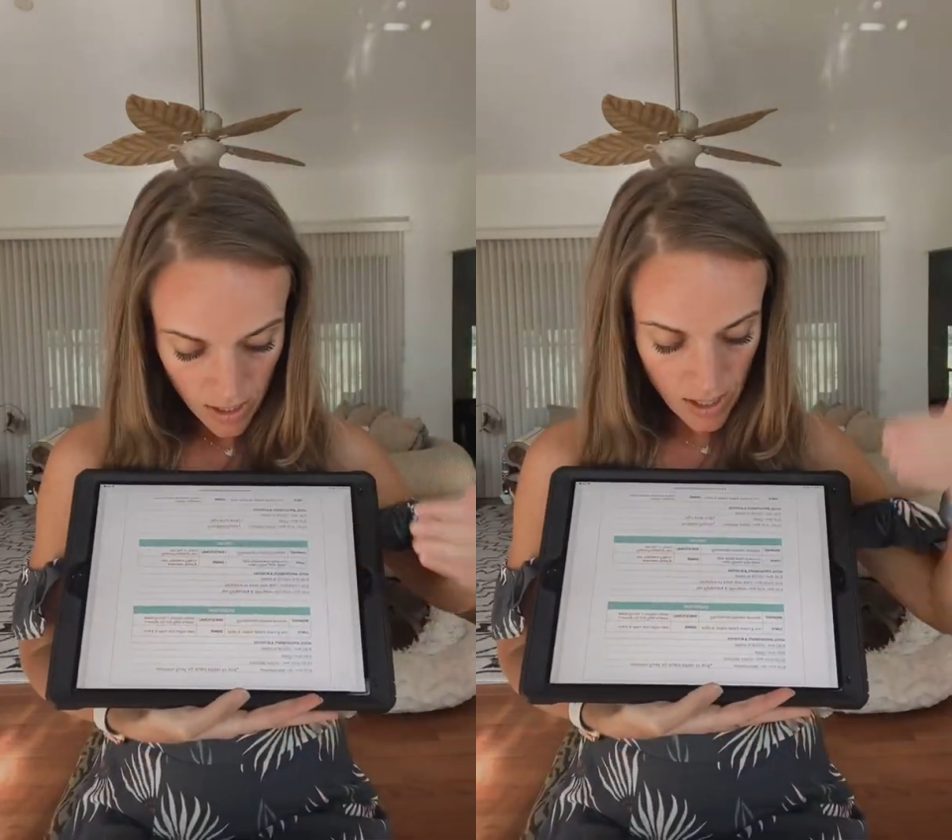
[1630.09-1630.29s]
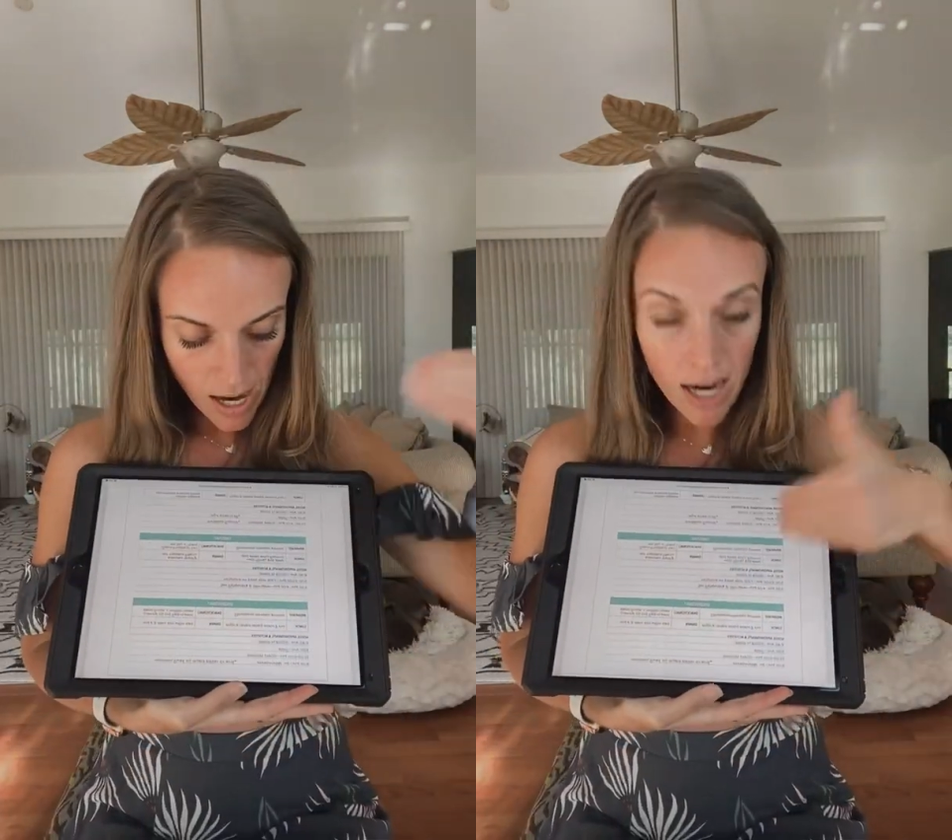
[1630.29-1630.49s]

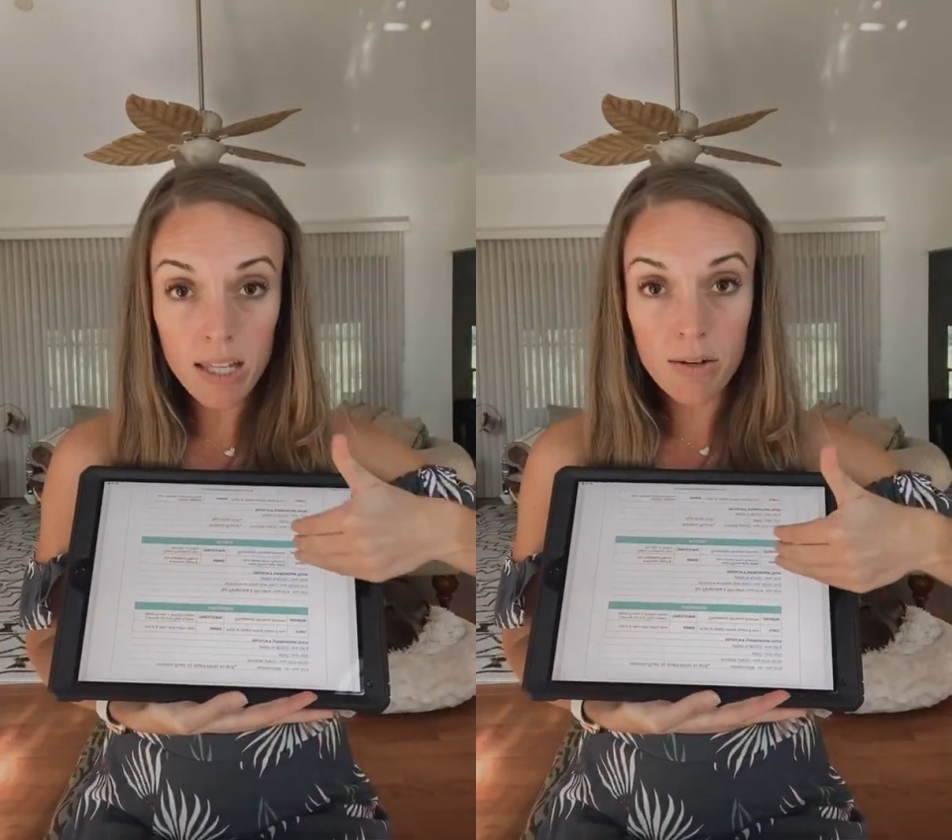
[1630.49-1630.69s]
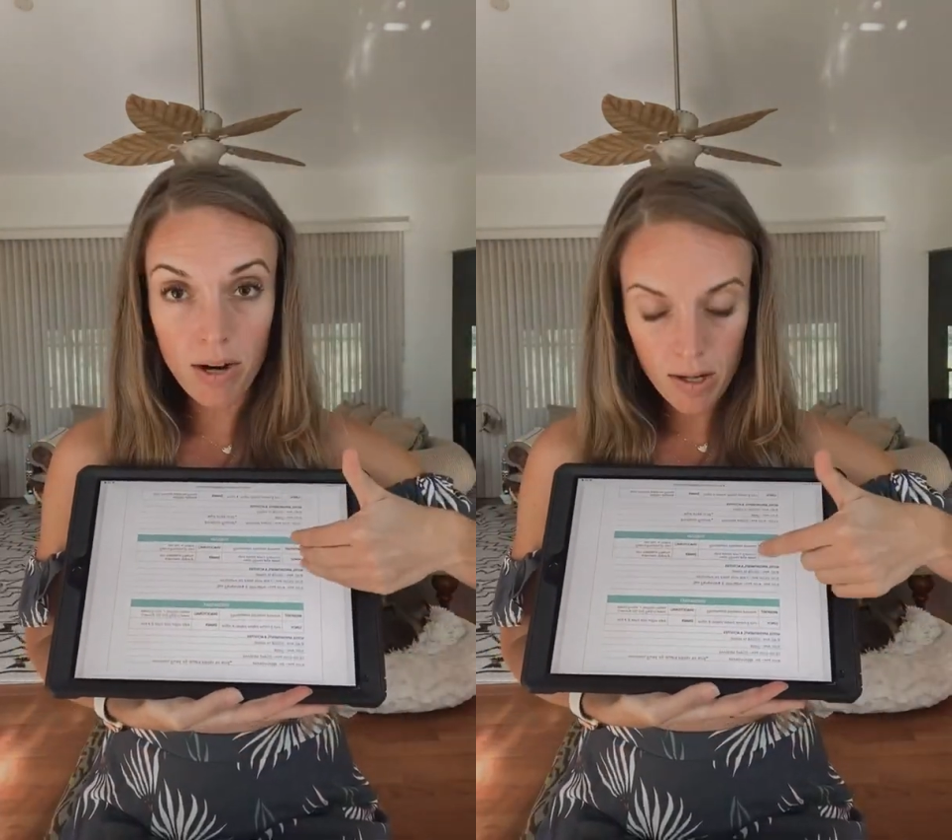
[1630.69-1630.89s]
And I
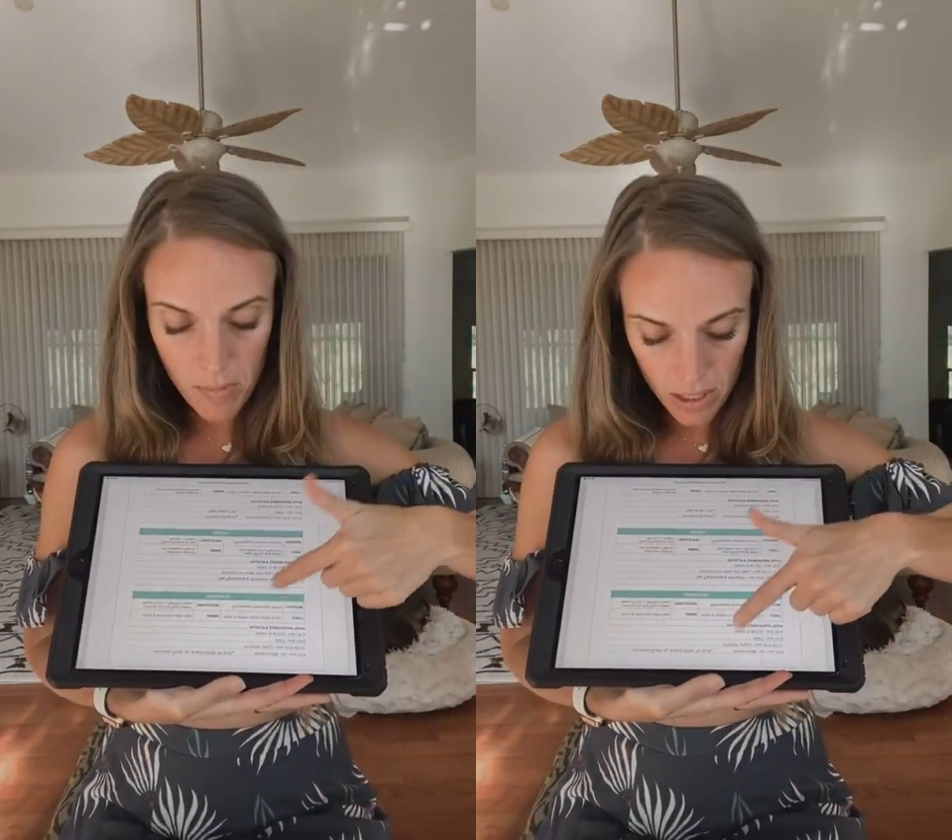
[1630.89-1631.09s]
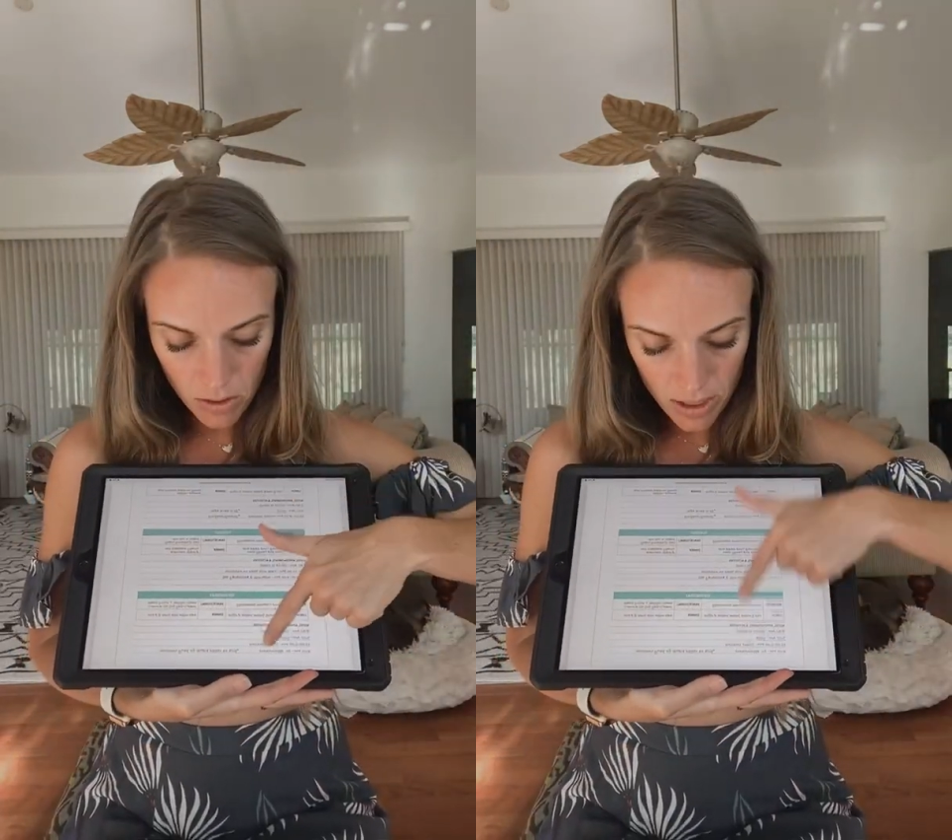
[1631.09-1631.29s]
highly
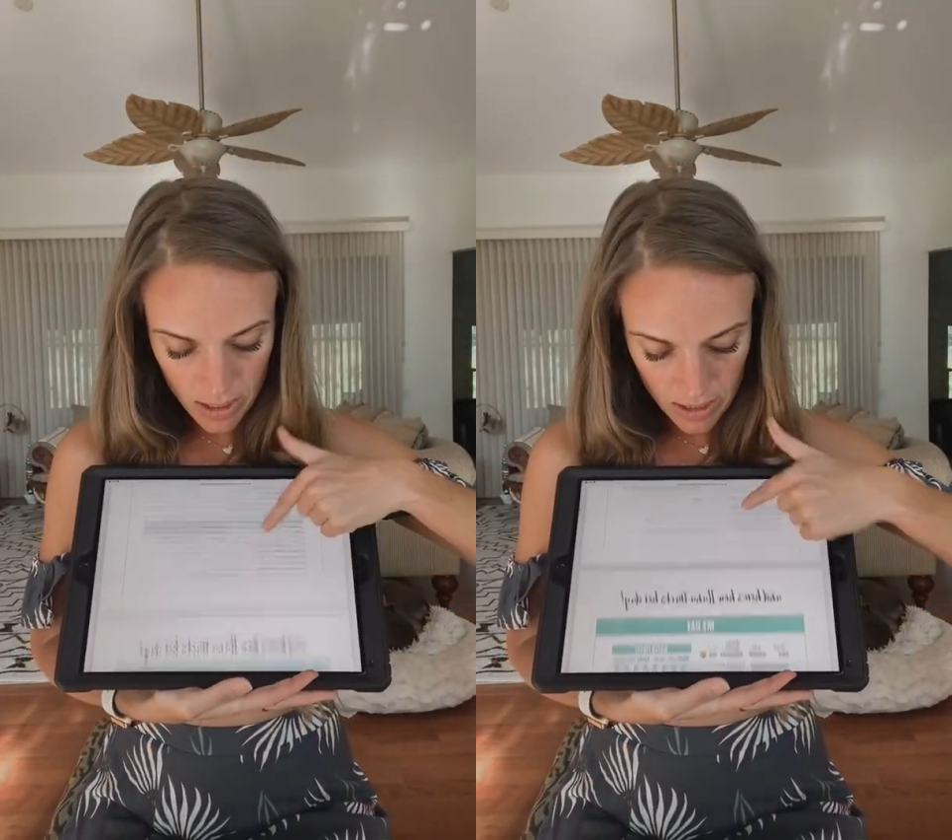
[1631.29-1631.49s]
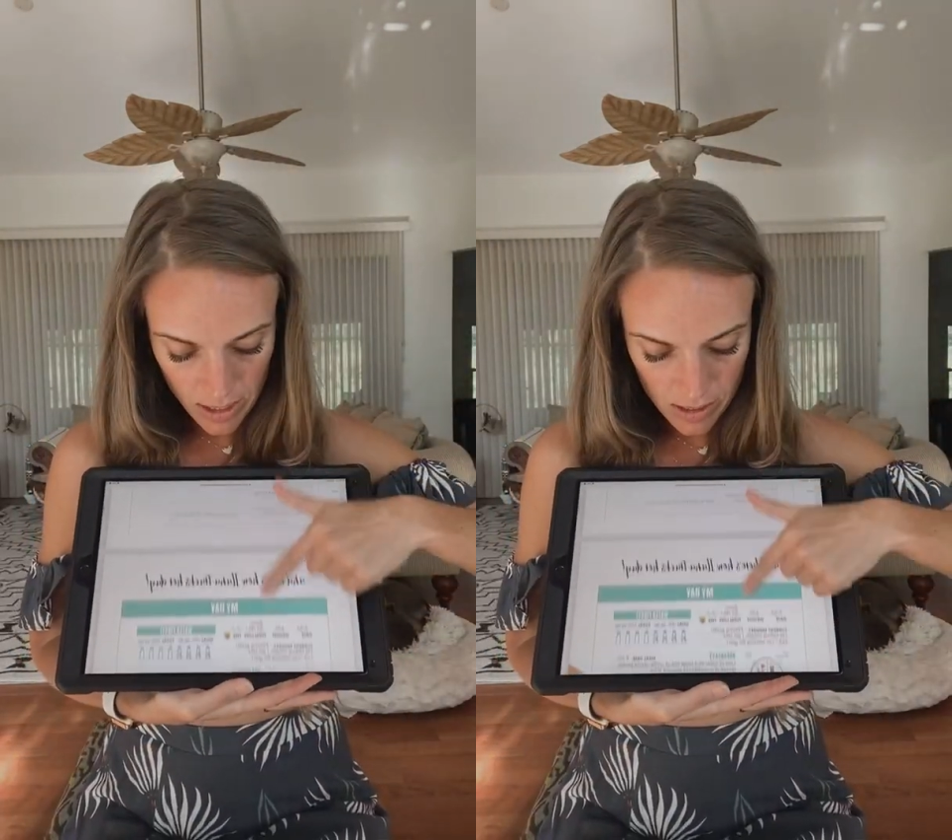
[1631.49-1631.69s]
recommend
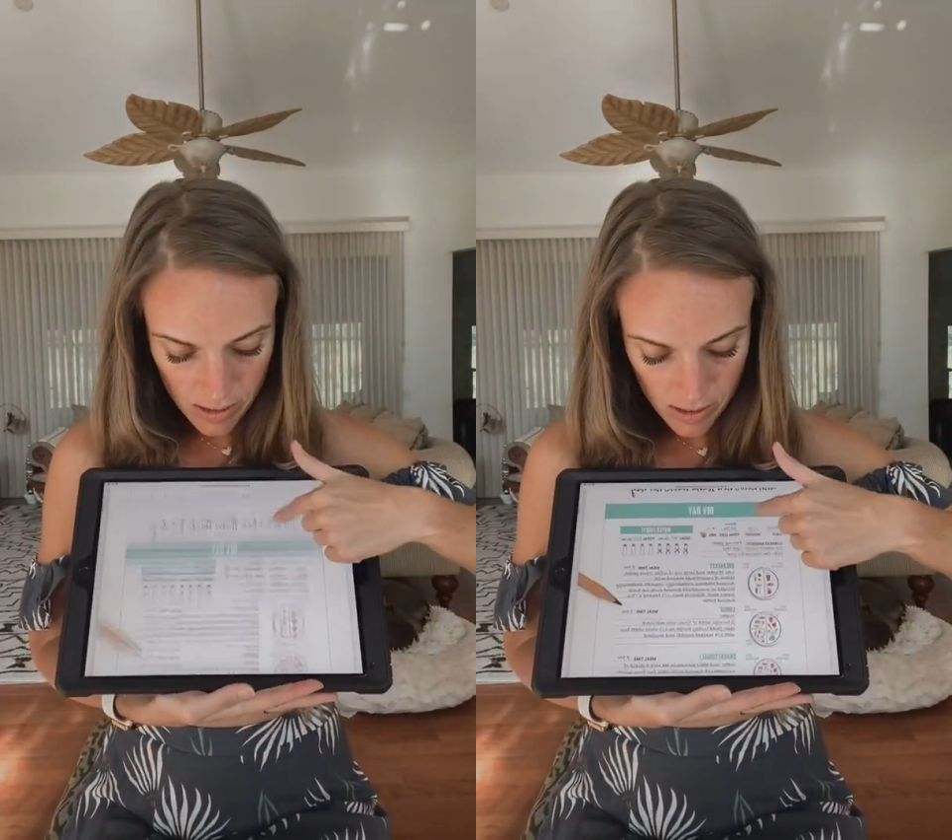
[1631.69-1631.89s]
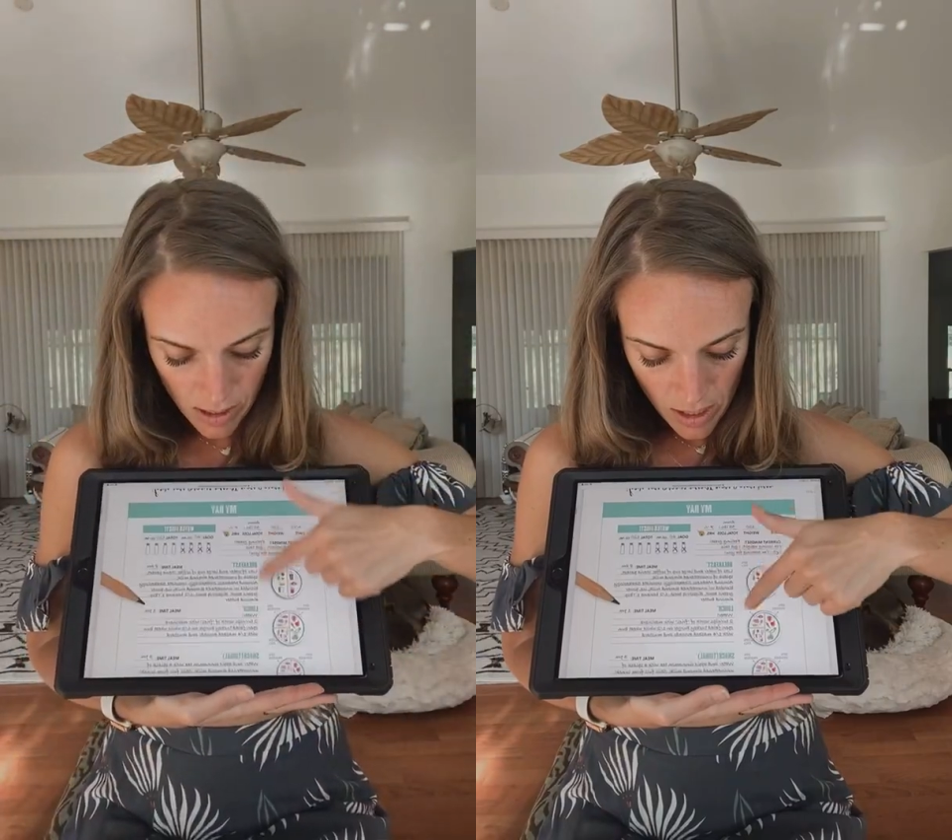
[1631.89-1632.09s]
looking at
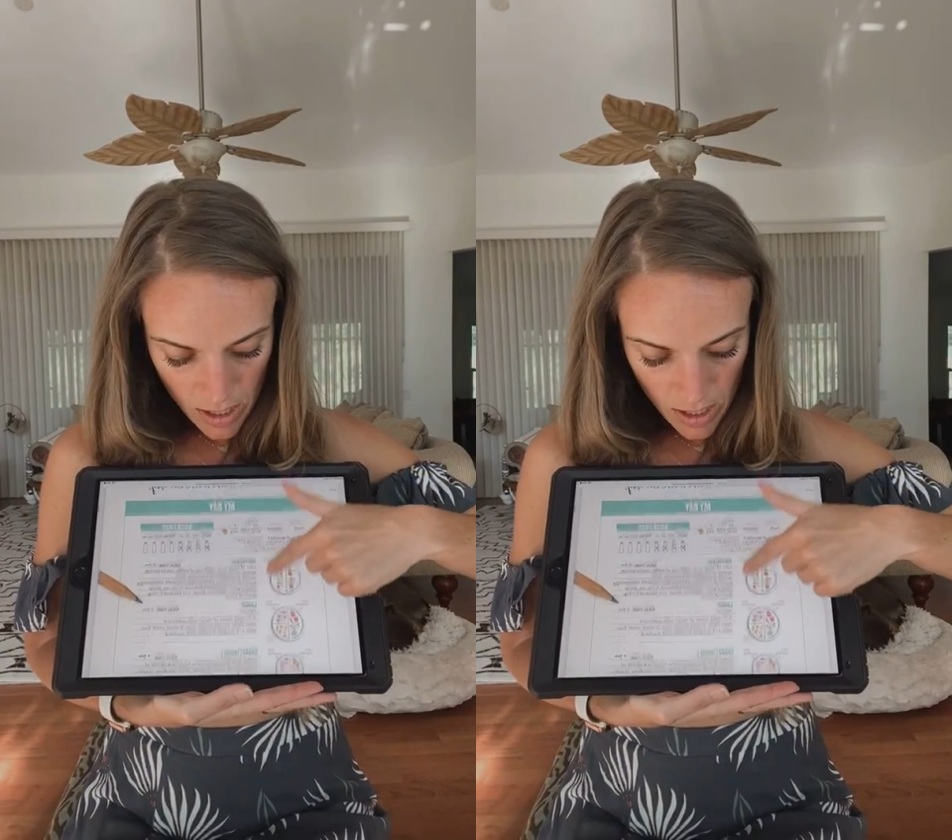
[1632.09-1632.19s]
this.